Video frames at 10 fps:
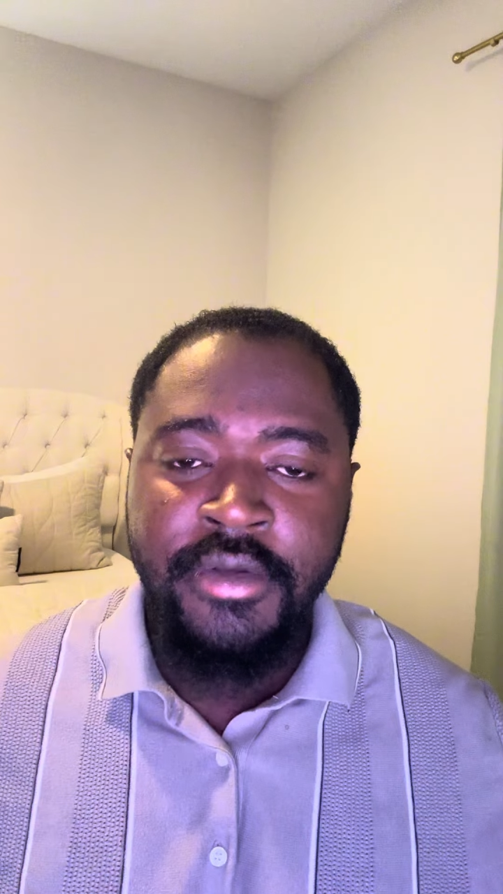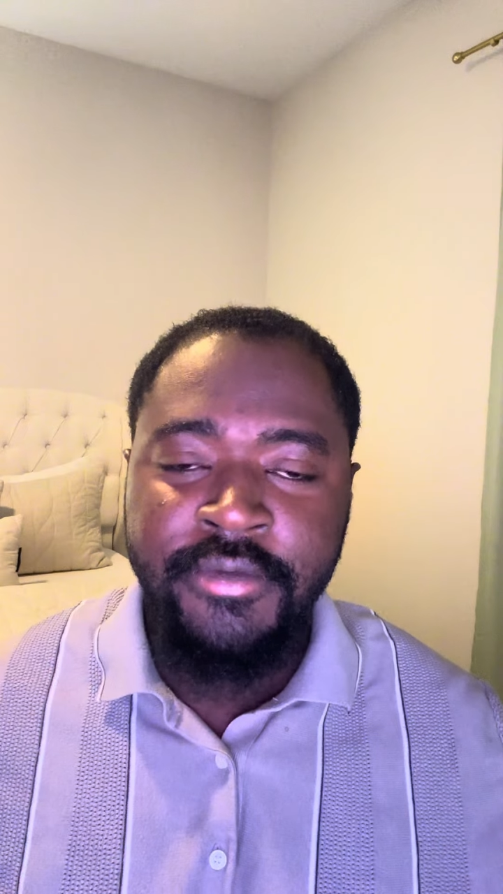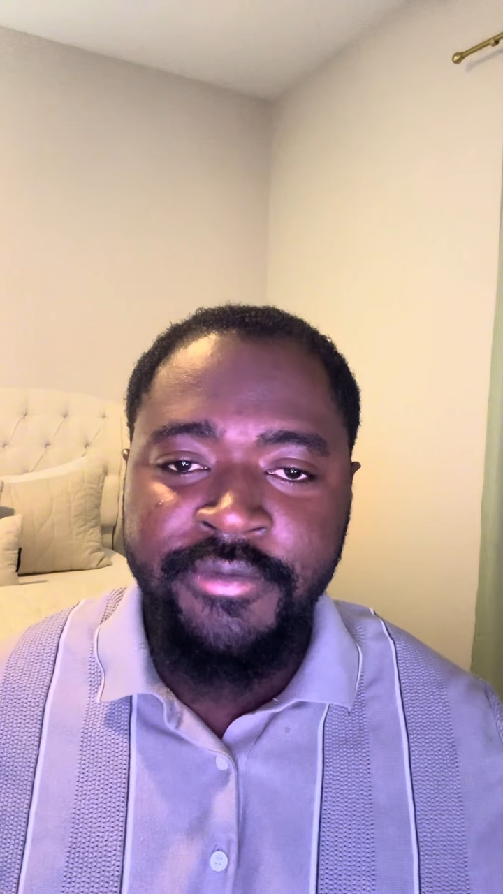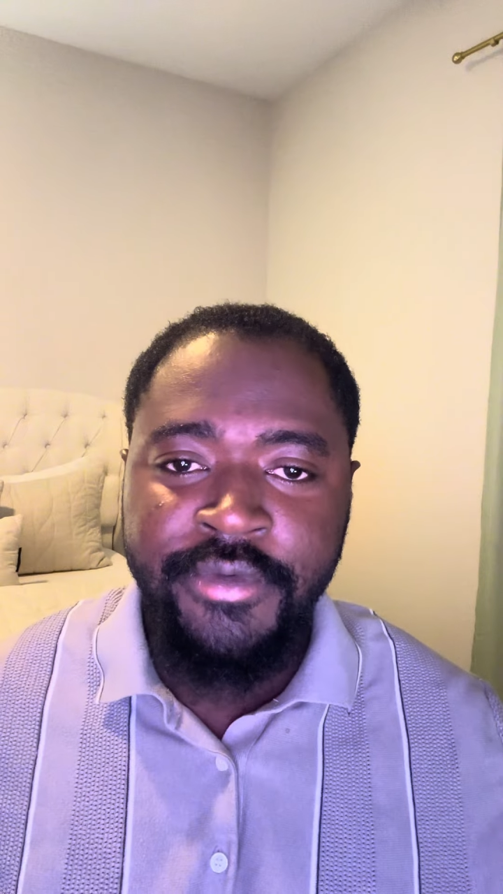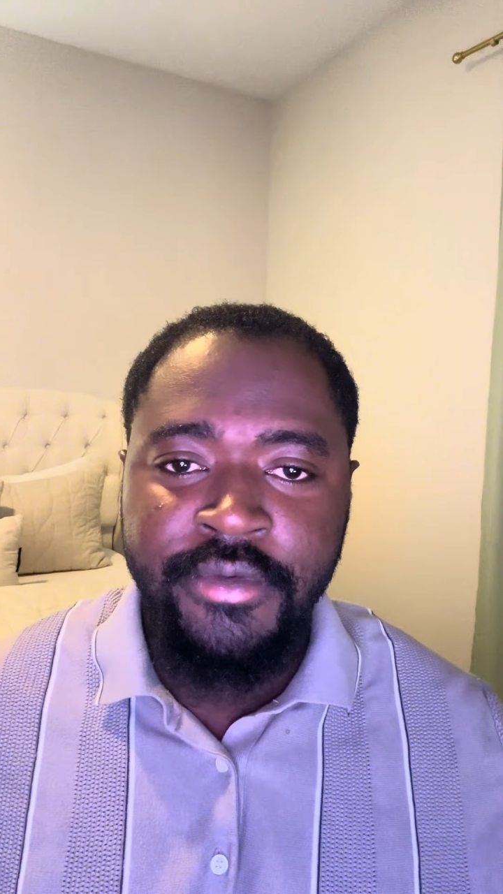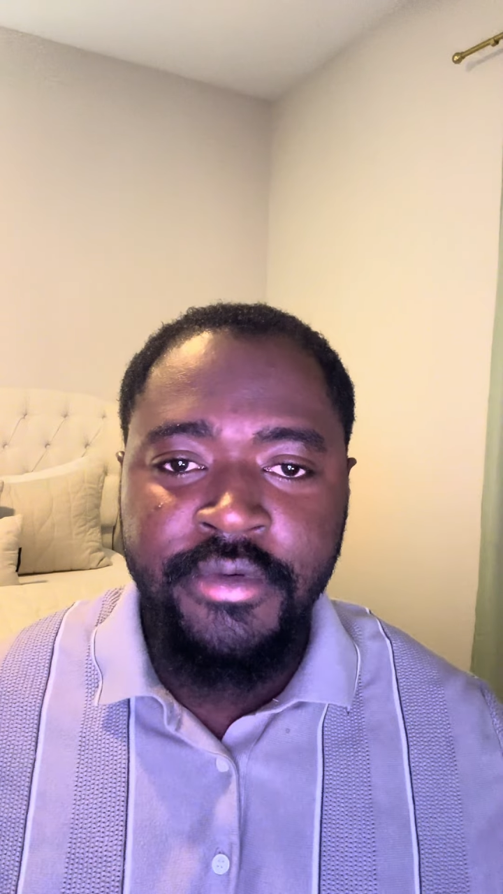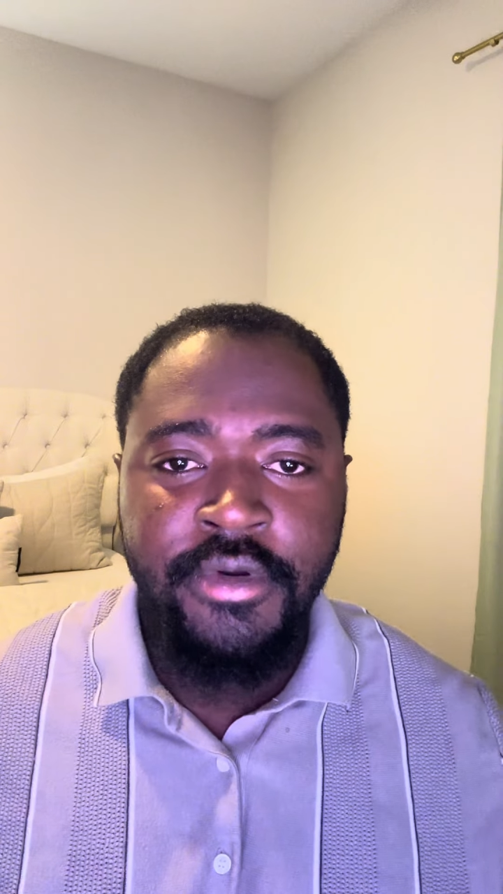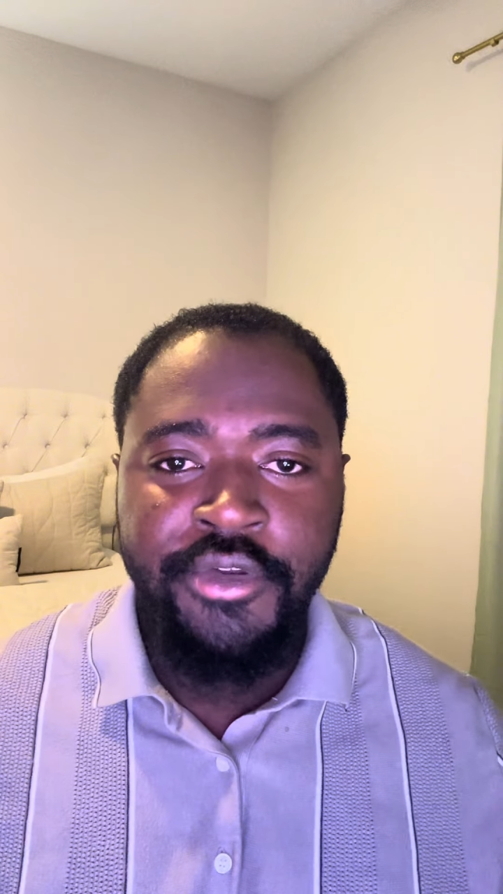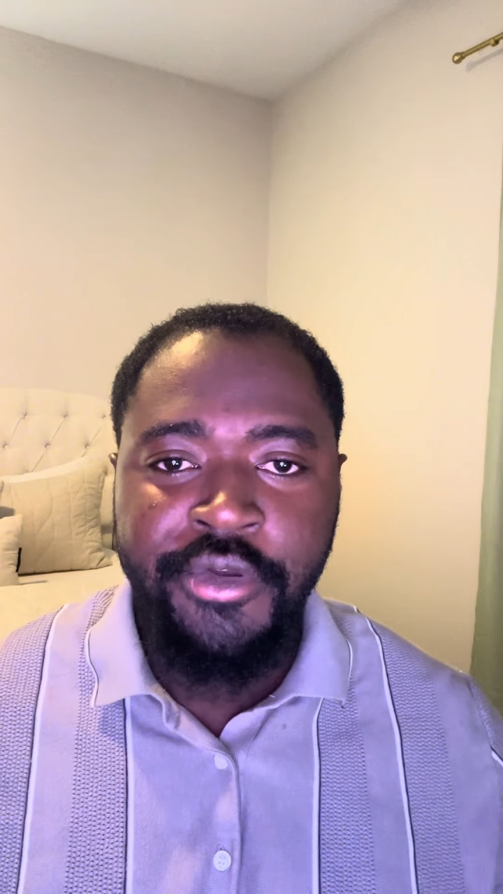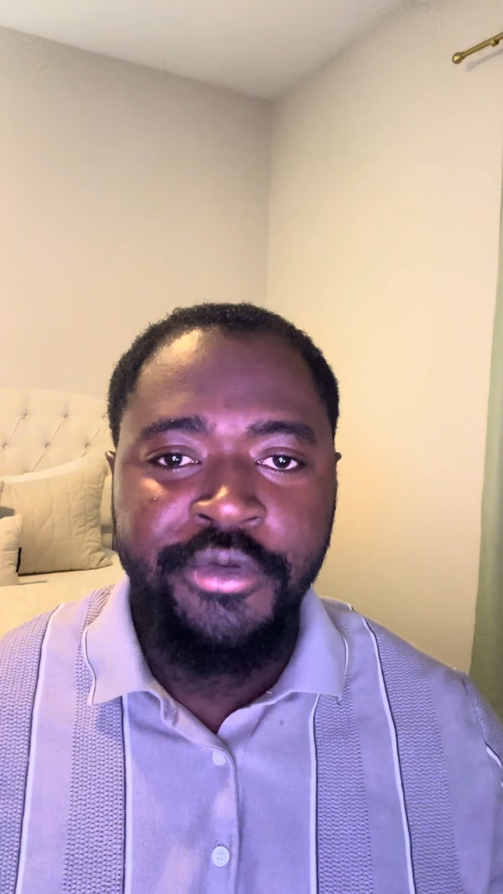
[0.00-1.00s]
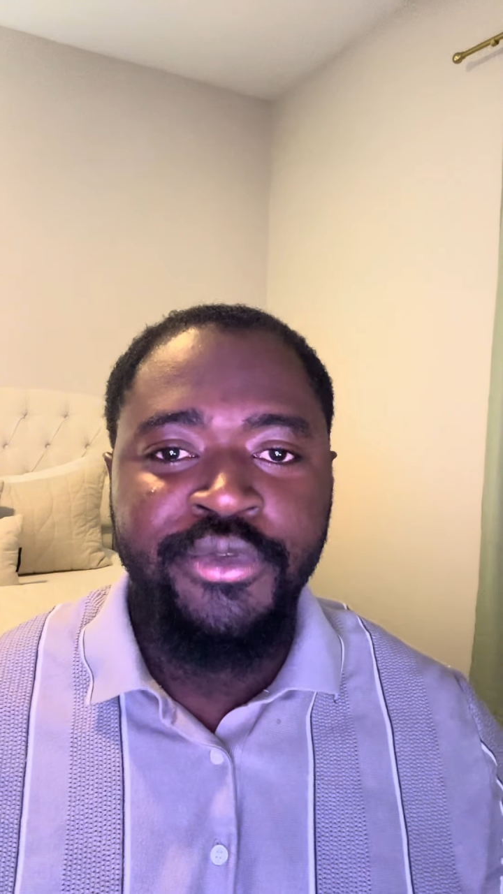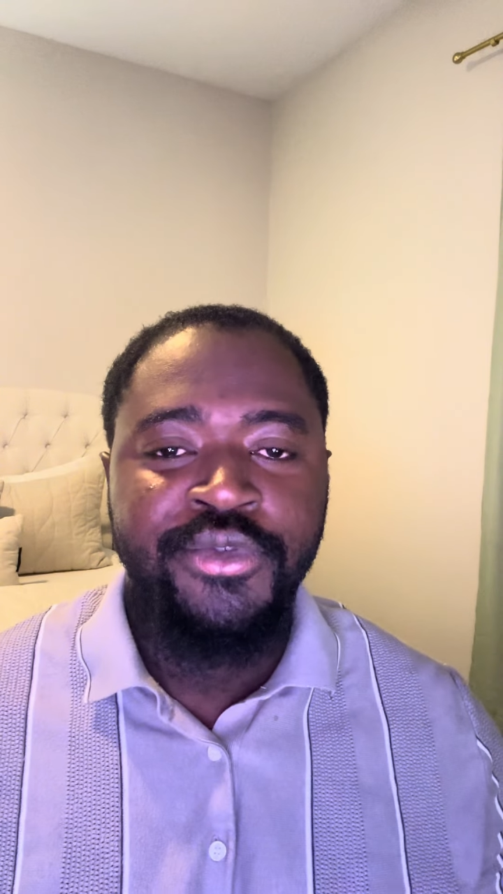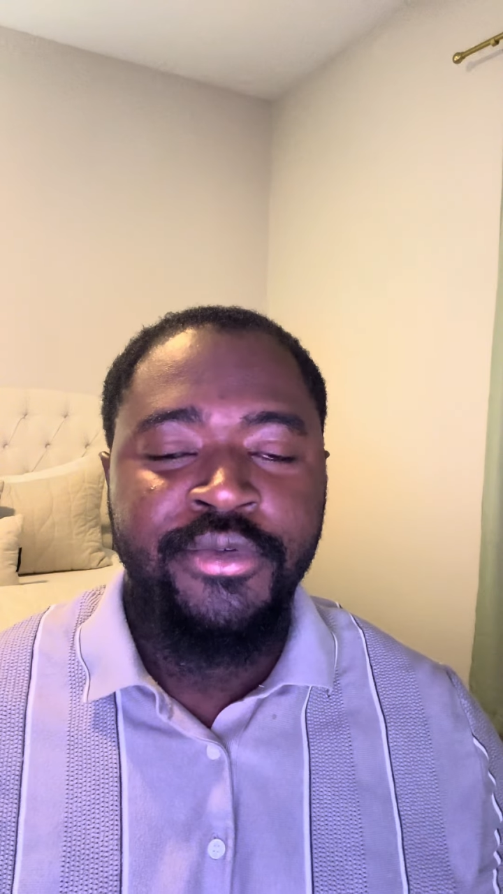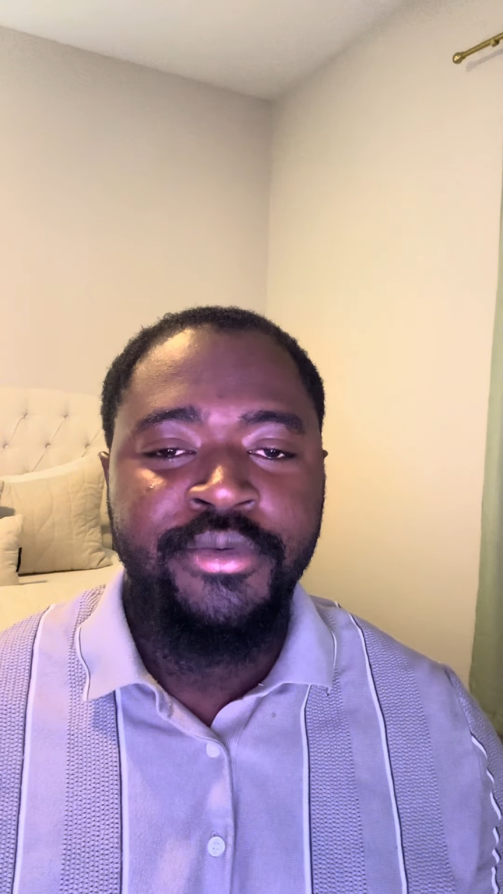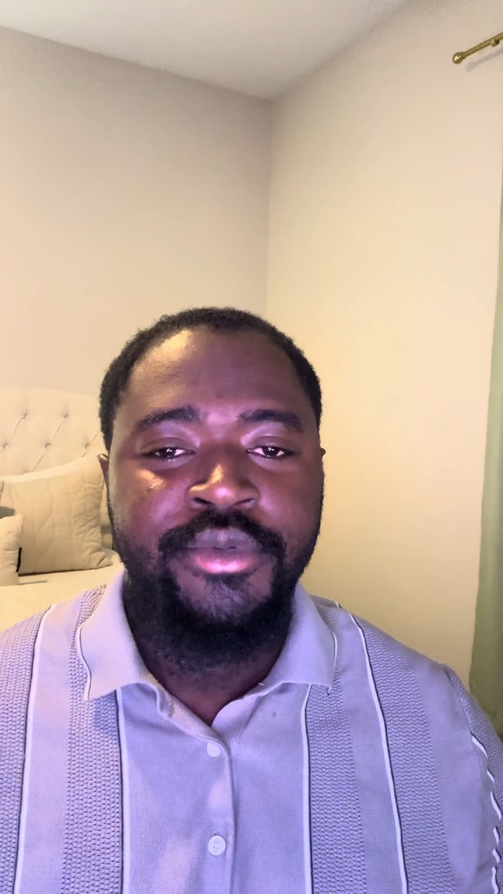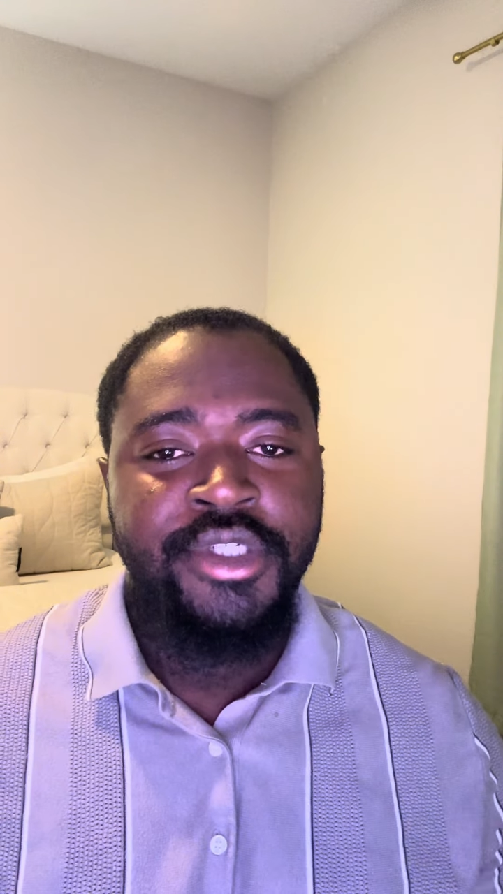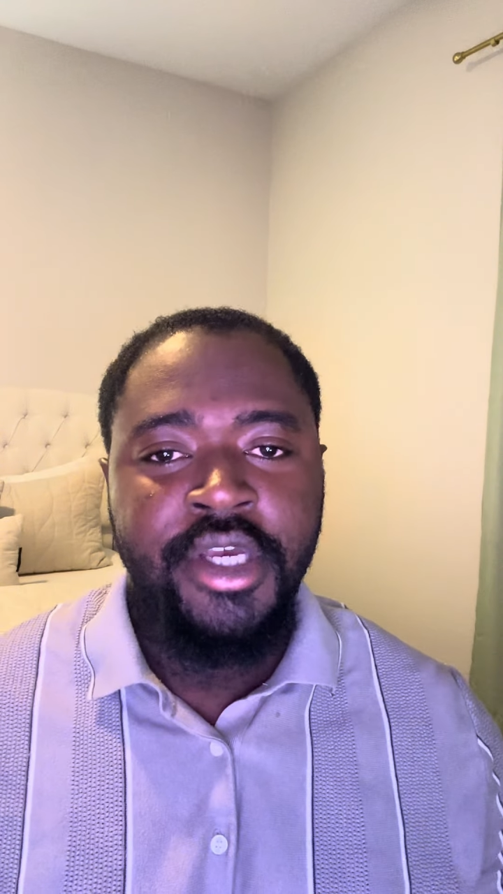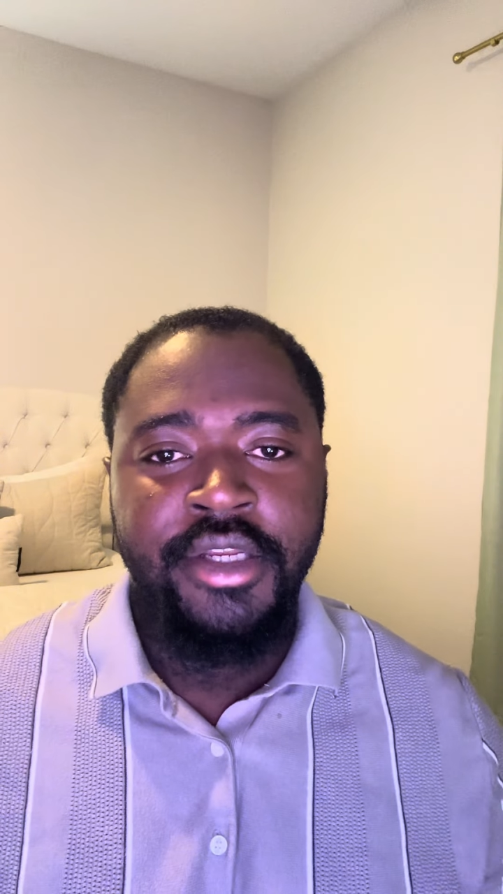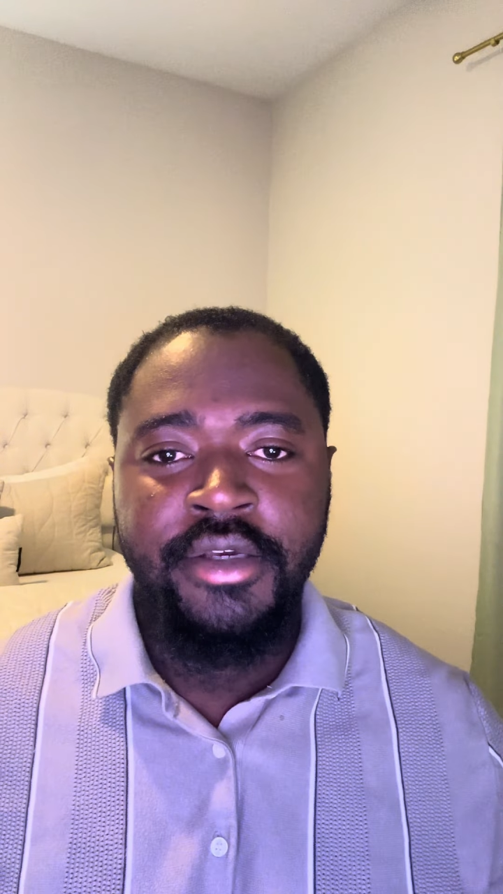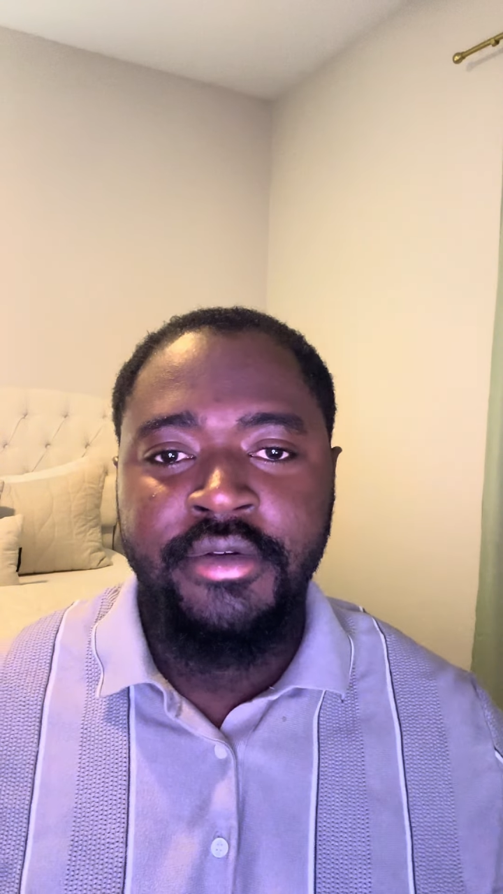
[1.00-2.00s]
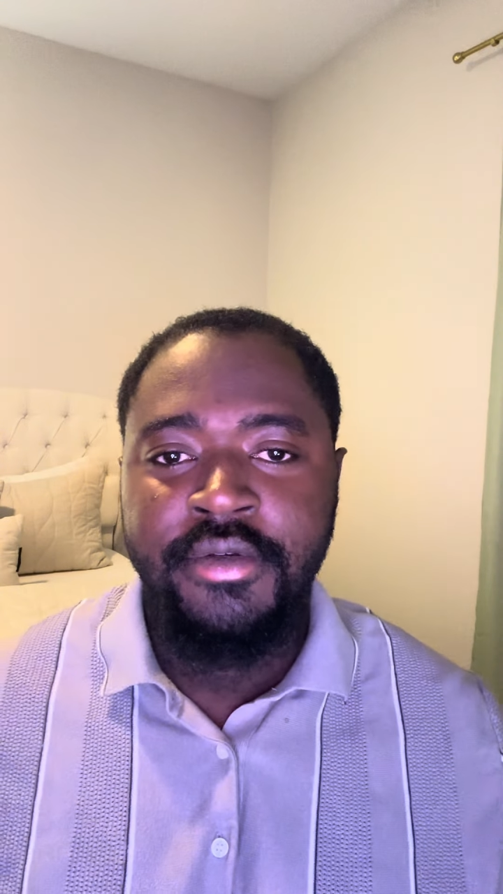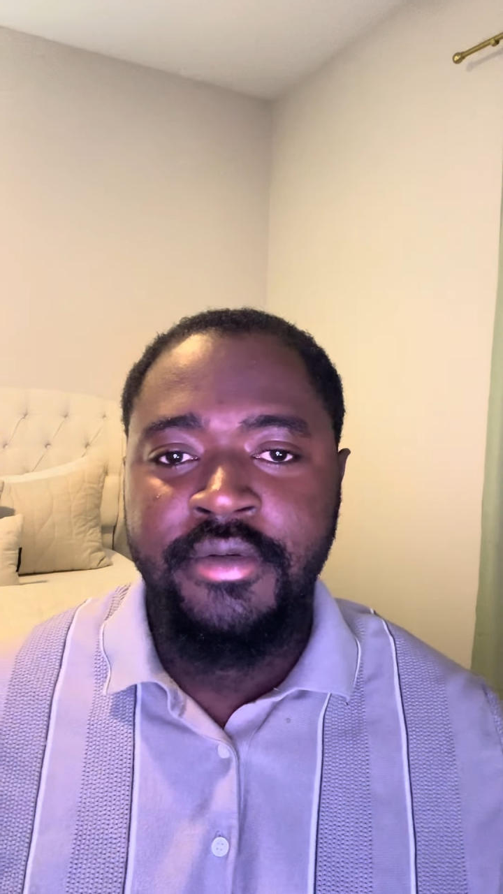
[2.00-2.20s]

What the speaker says: view on your YouTube channel.